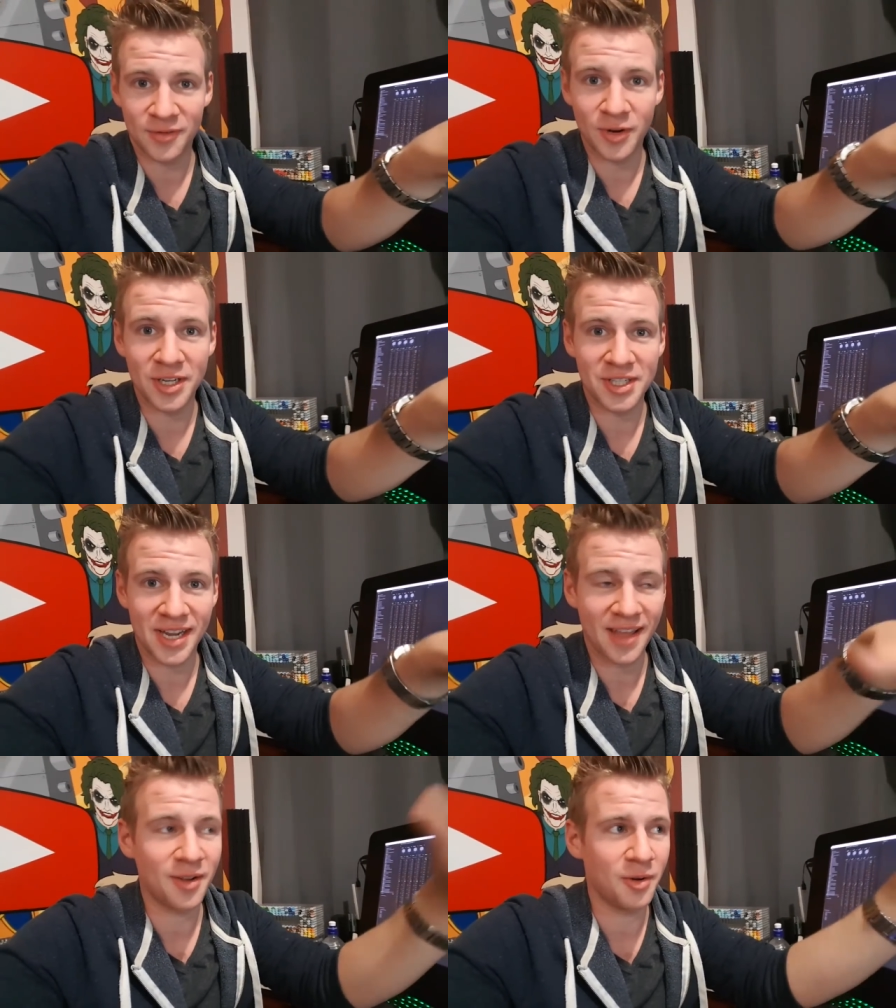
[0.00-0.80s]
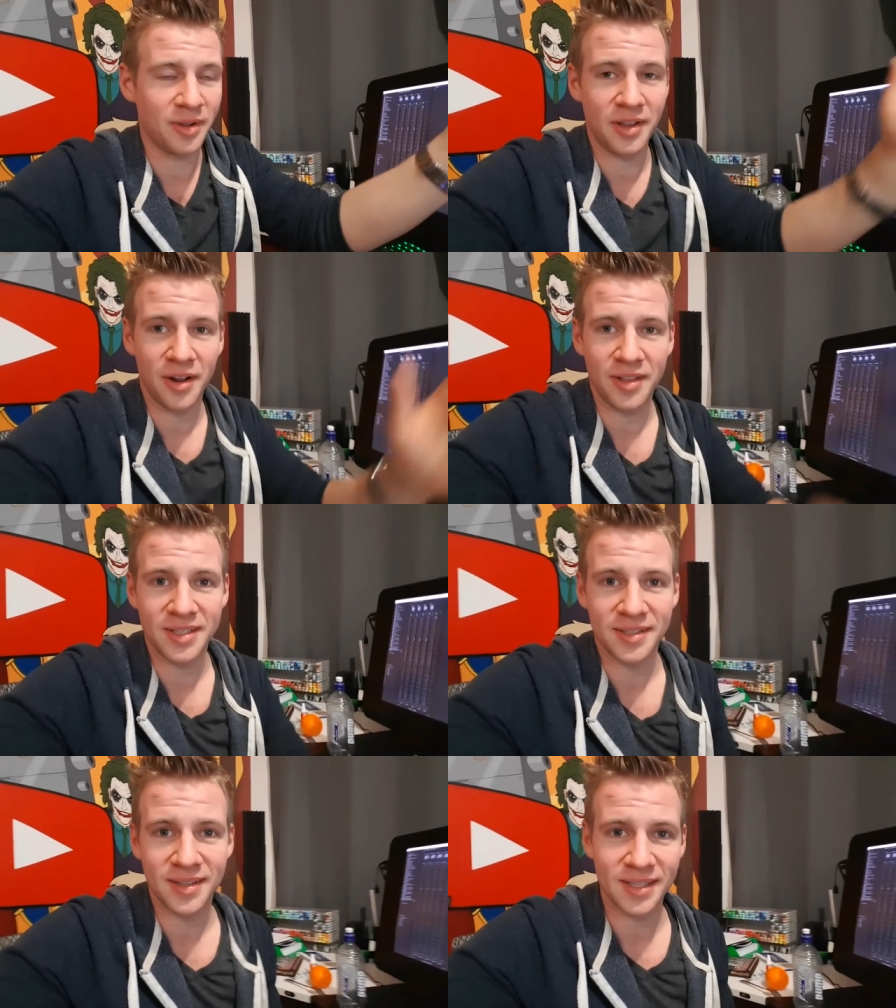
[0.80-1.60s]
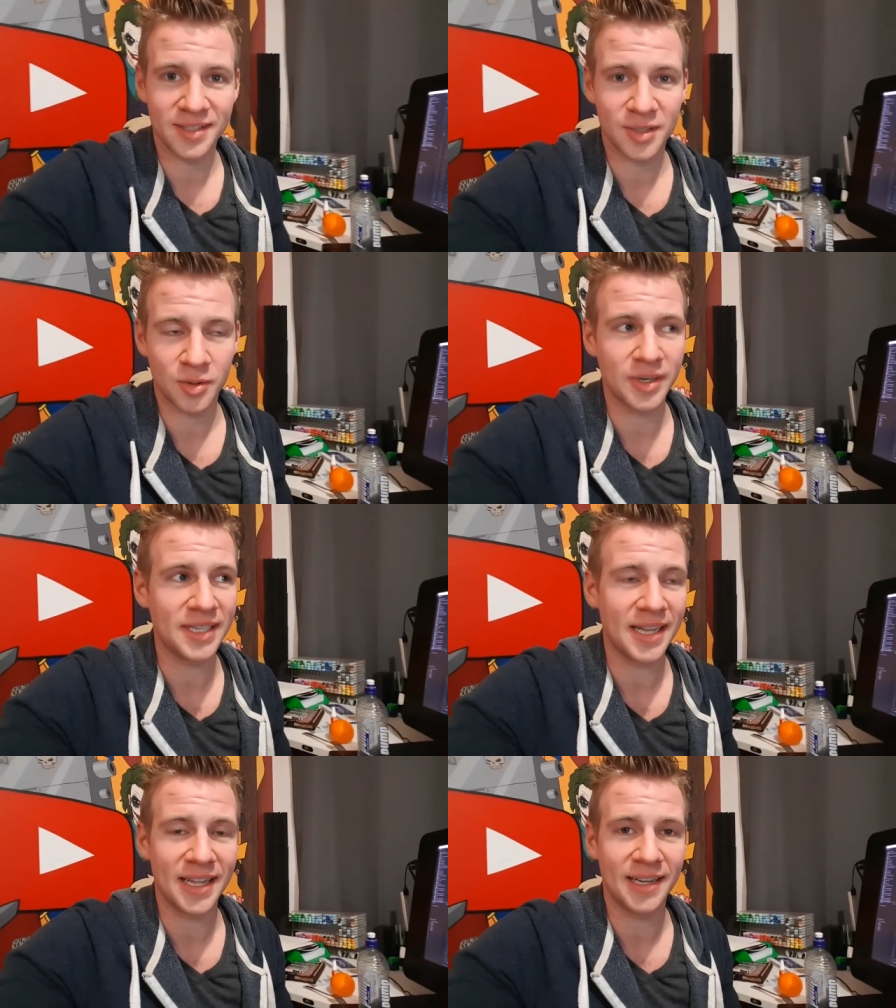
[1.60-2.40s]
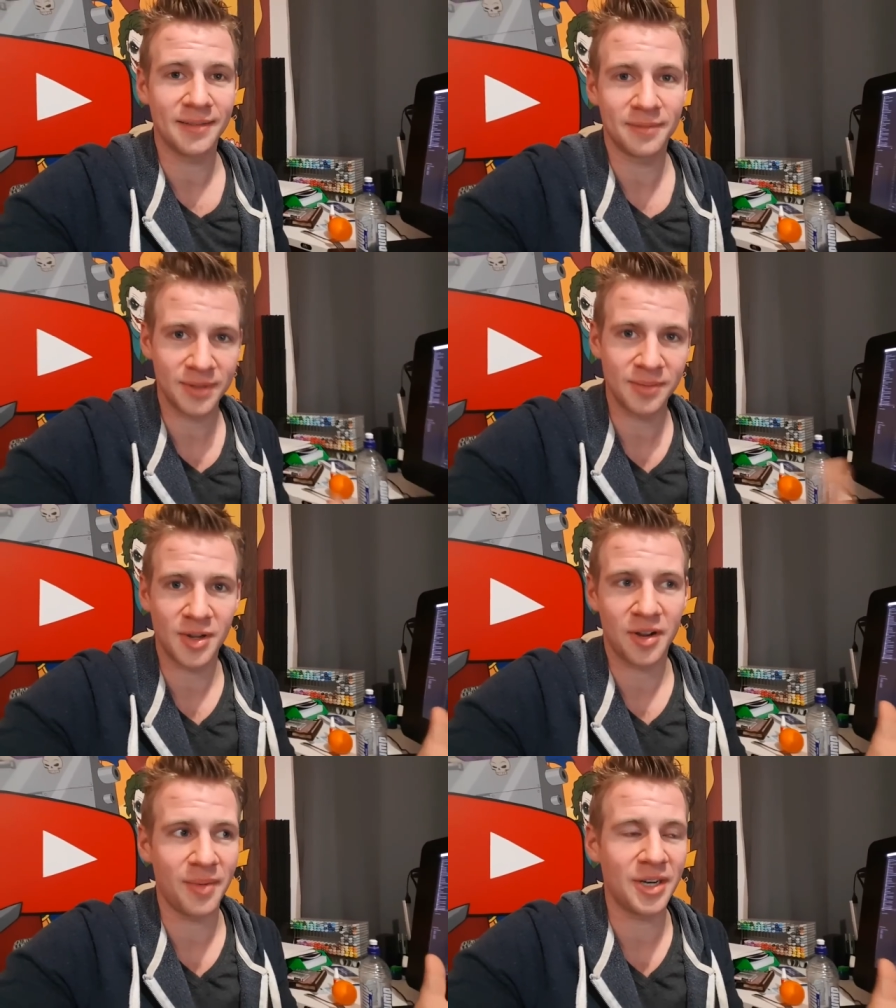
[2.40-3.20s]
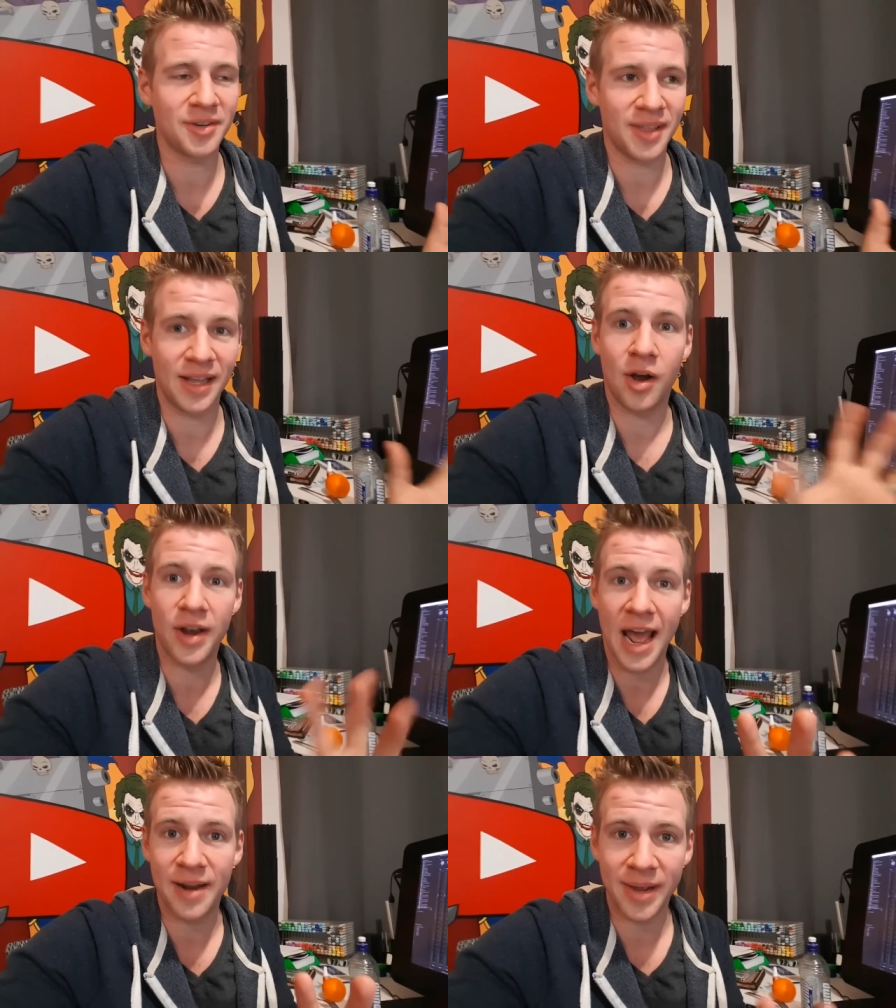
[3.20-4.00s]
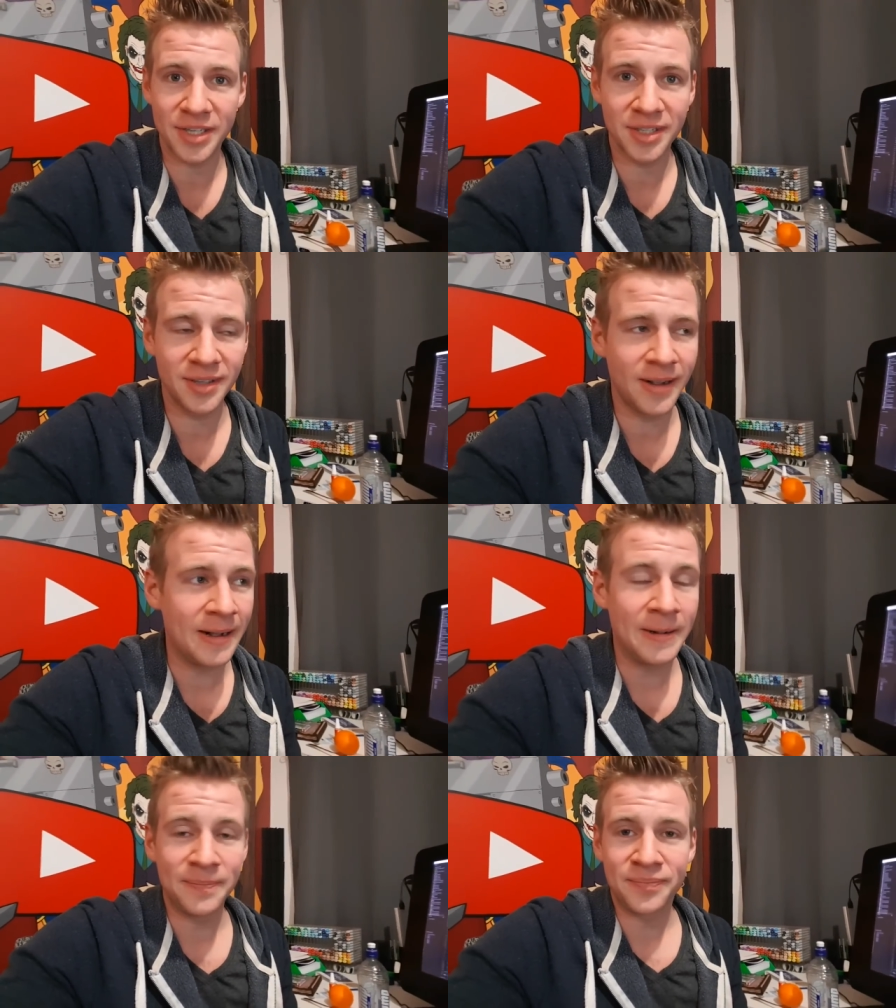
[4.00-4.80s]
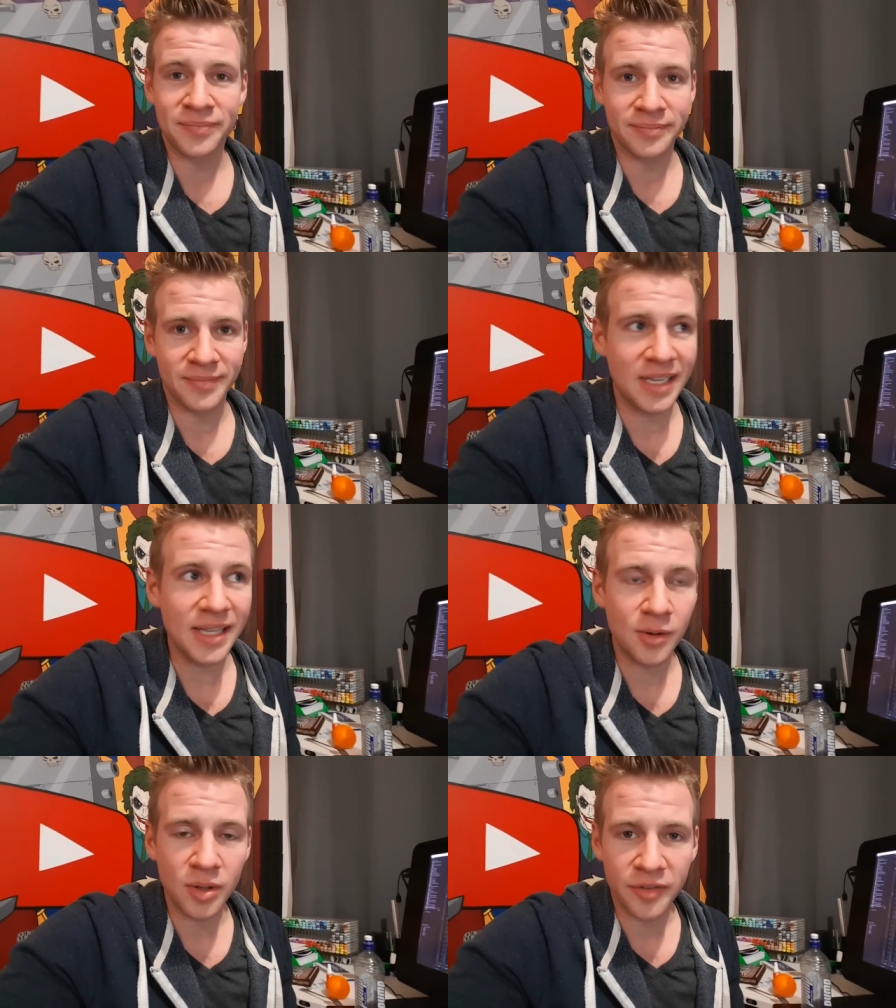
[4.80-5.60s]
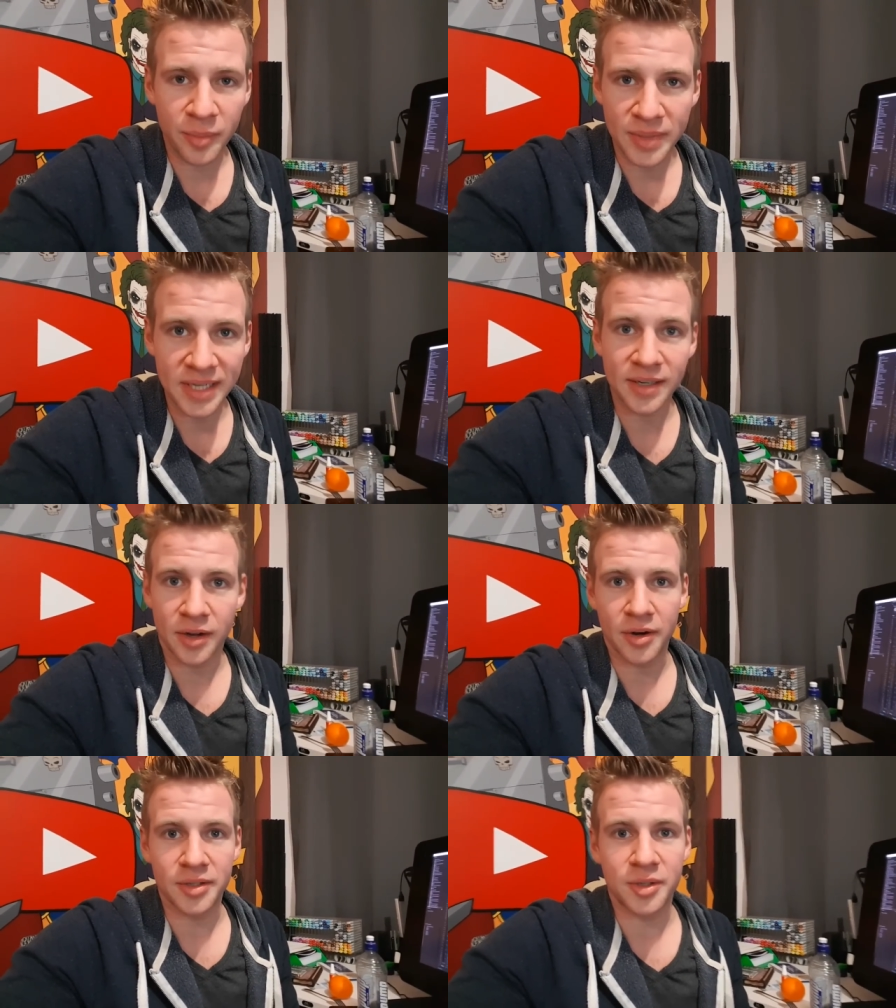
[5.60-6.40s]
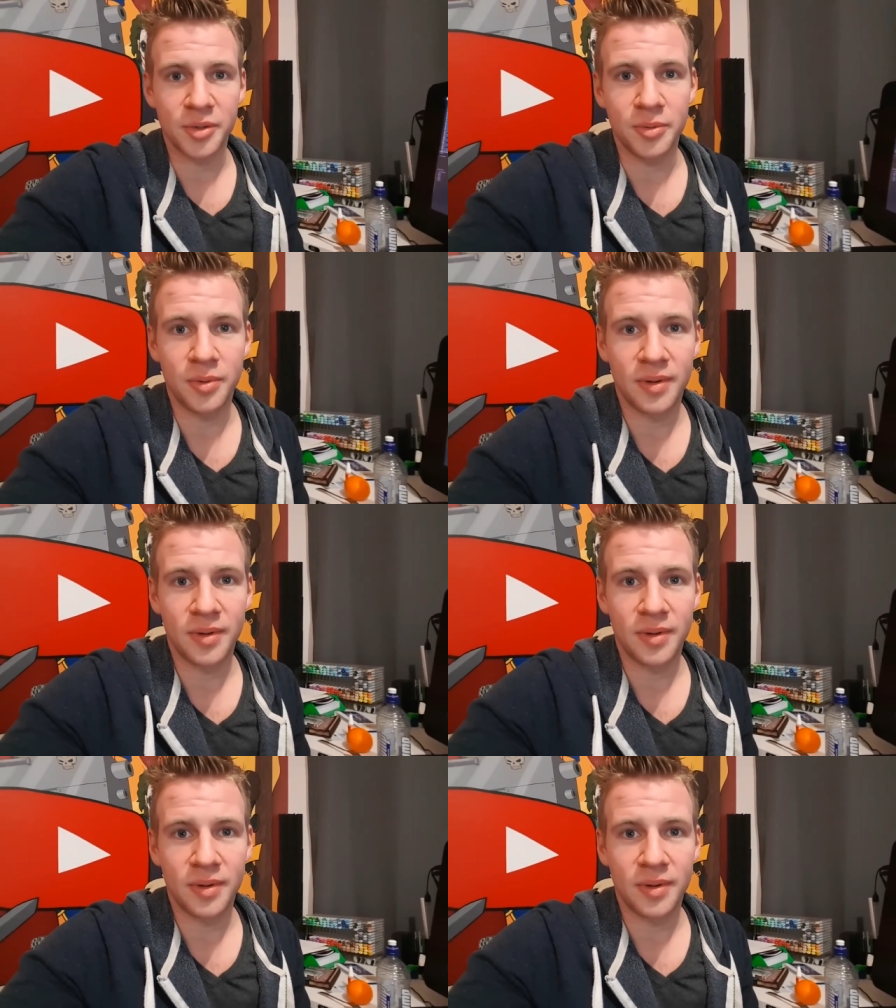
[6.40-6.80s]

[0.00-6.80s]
footage together, or you know, this storytelling documentary thing on animation, nearly all of them didn't go to school.